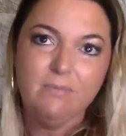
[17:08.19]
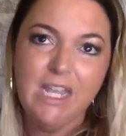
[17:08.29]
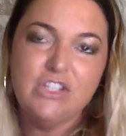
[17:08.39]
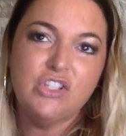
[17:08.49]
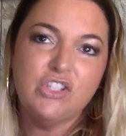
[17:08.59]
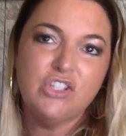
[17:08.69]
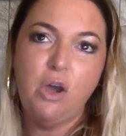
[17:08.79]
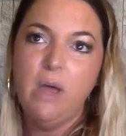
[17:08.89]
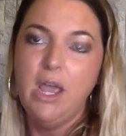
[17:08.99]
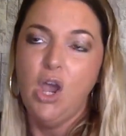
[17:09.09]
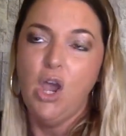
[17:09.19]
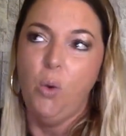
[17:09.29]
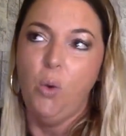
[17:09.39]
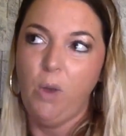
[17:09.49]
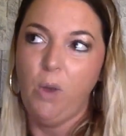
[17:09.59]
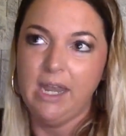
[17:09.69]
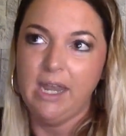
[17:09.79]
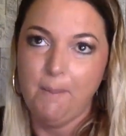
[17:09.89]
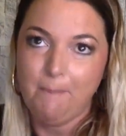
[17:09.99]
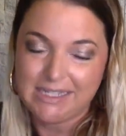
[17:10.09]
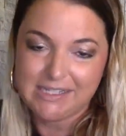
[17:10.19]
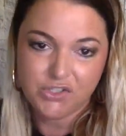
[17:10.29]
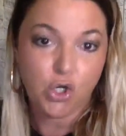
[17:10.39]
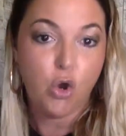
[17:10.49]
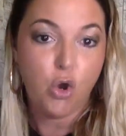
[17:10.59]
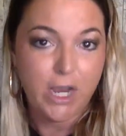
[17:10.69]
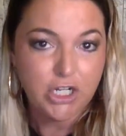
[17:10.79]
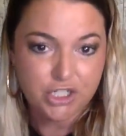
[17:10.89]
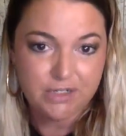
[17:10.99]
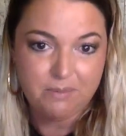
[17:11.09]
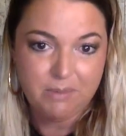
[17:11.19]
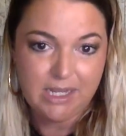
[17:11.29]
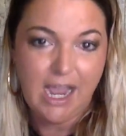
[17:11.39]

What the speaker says: And so when my sister questioned me,